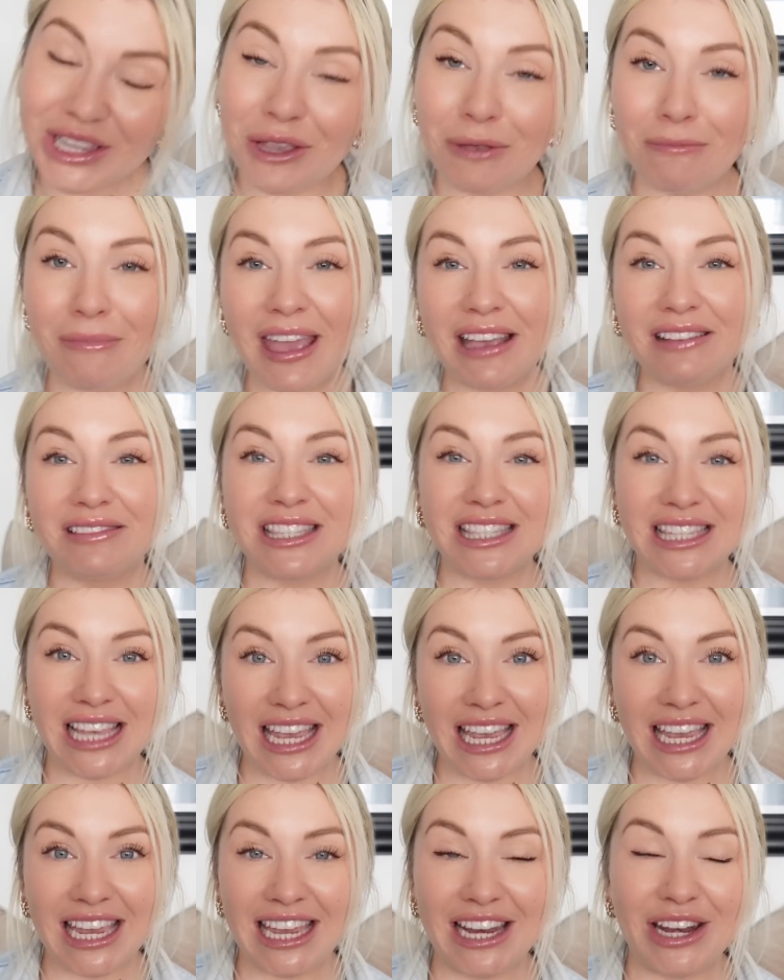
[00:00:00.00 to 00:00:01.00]
you may have
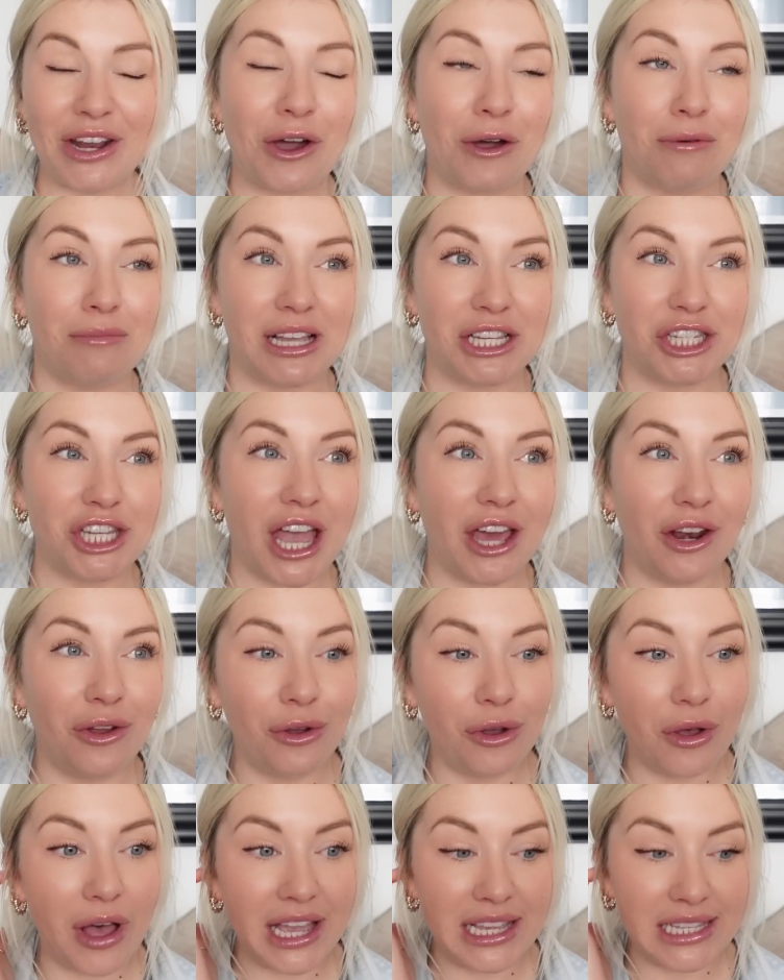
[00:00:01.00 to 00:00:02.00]
seen on my
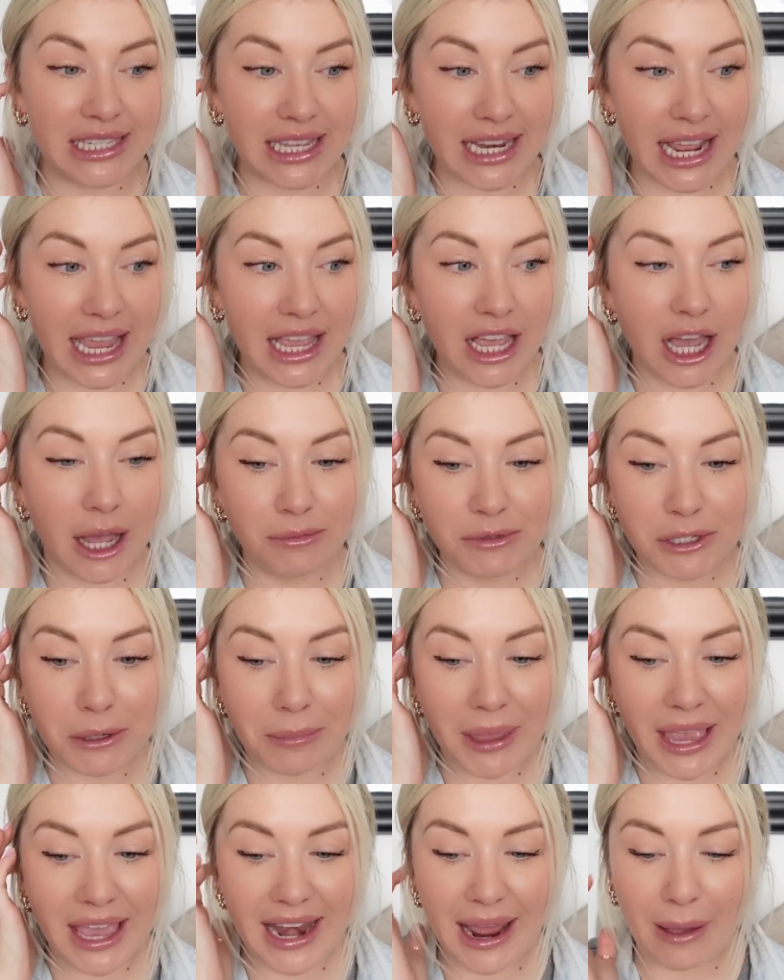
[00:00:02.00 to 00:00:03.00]
channel, I did a come to
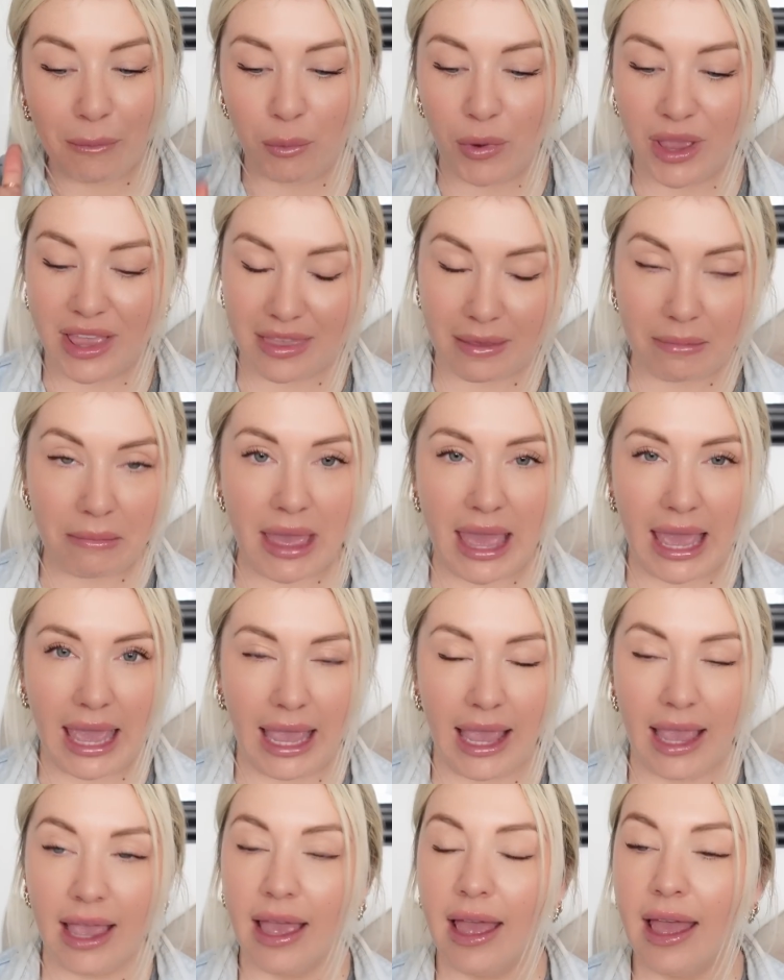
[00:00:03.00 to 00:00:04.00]
B&M with
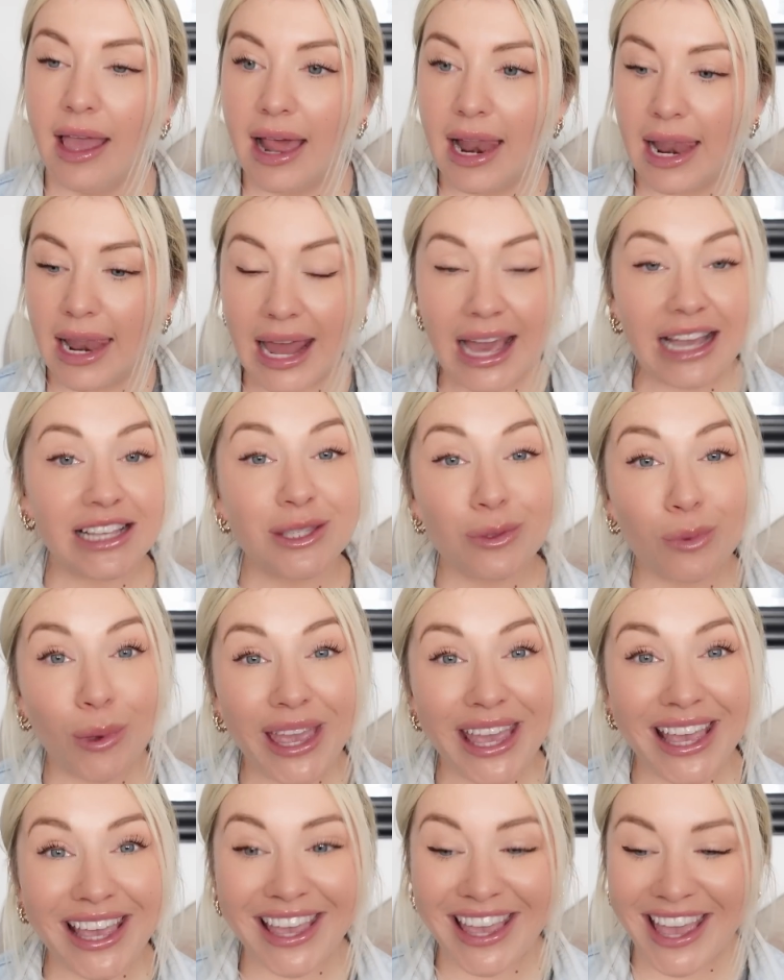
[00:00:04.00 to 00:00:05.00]
me last
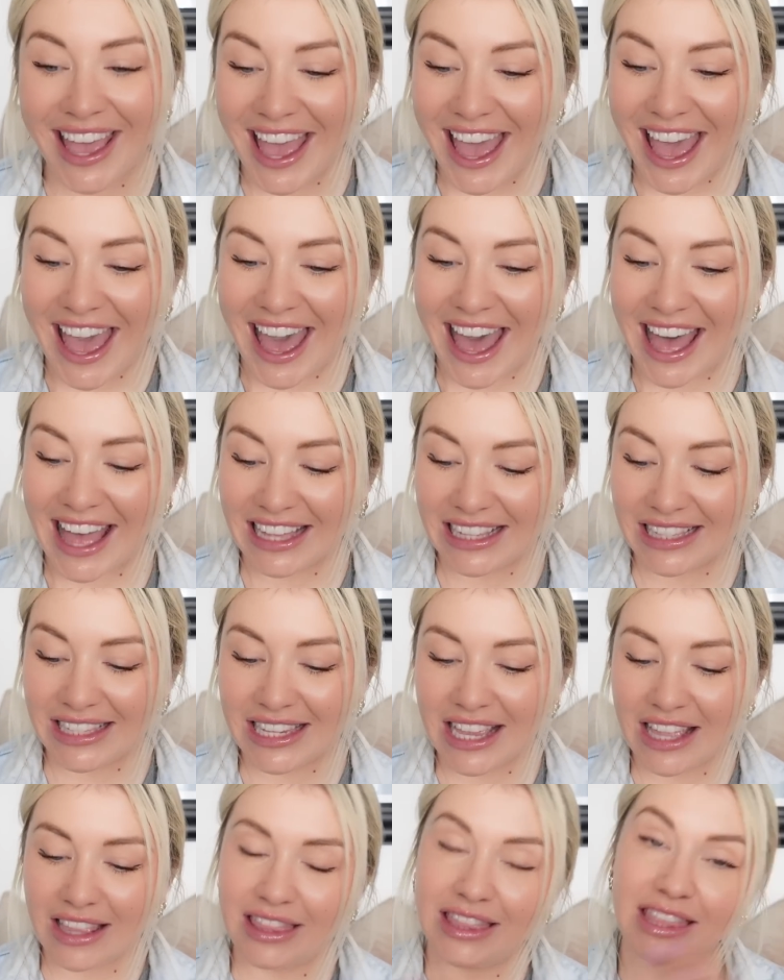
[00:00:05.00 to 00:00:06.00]
week, and
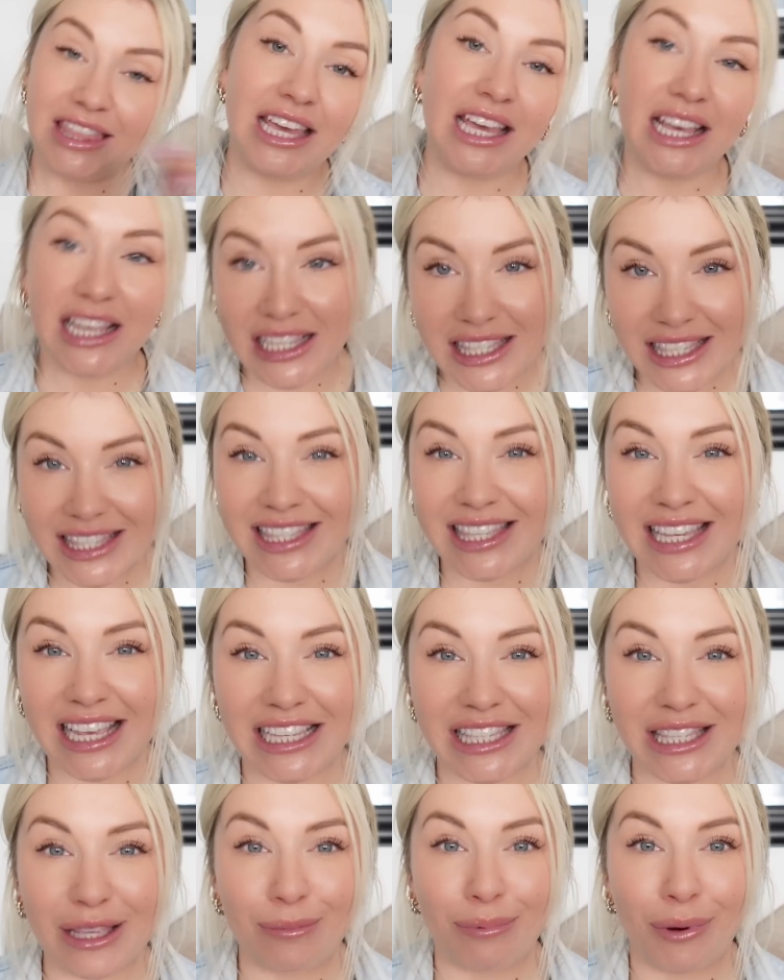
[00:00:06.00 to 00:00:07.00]
this
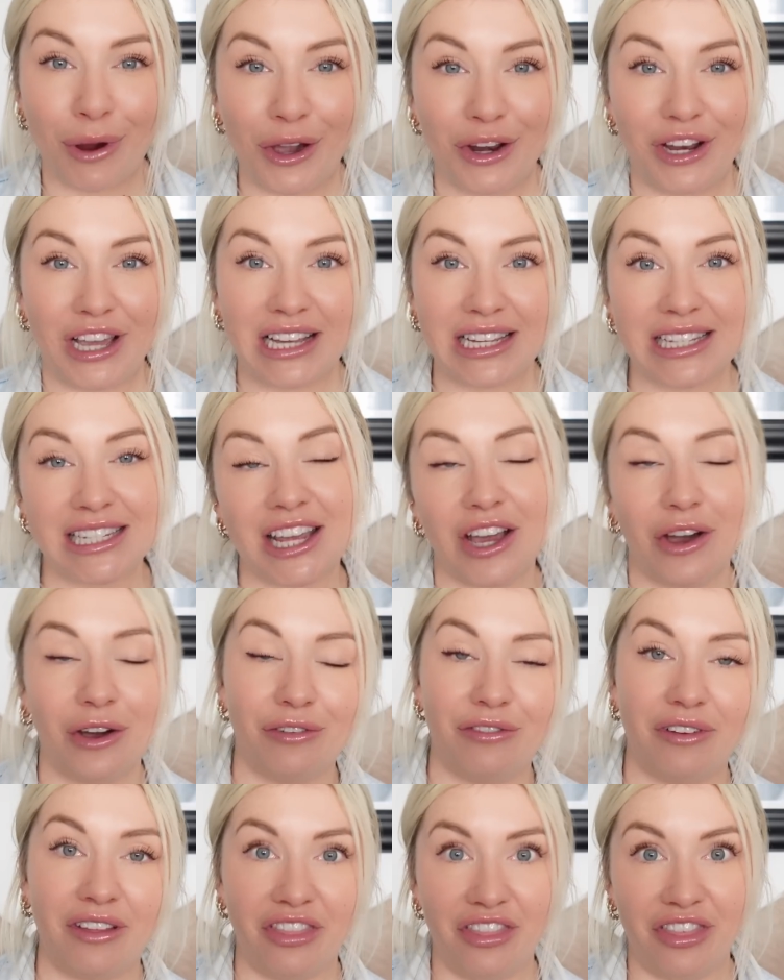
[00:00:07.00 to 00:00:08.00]
is the product
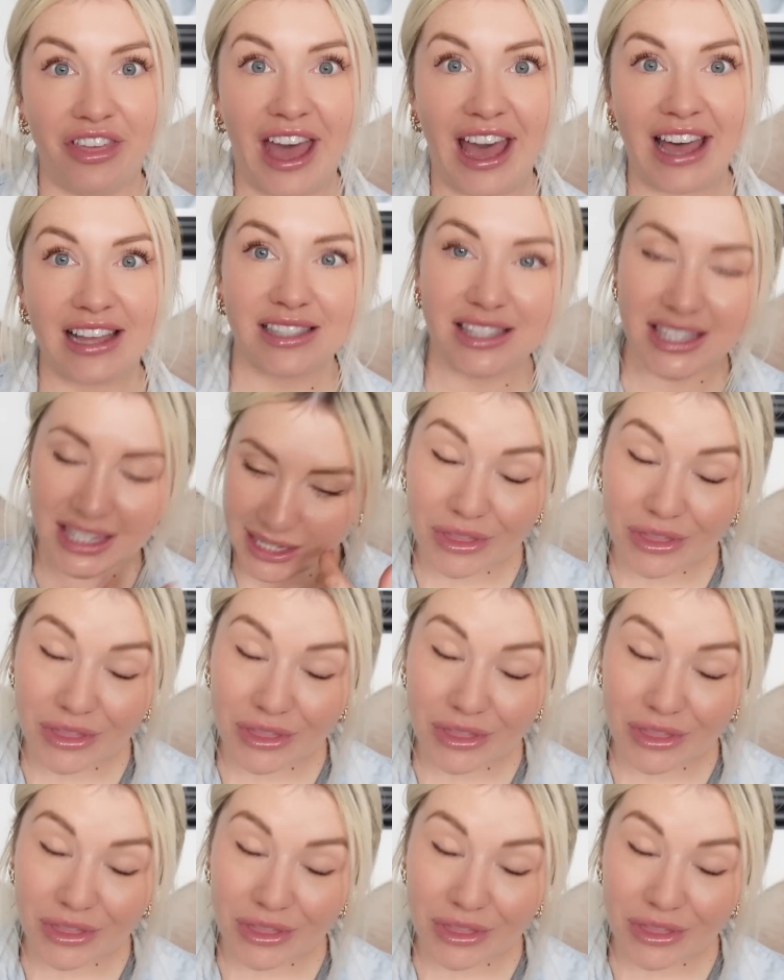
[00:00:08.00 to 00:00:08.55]
of that.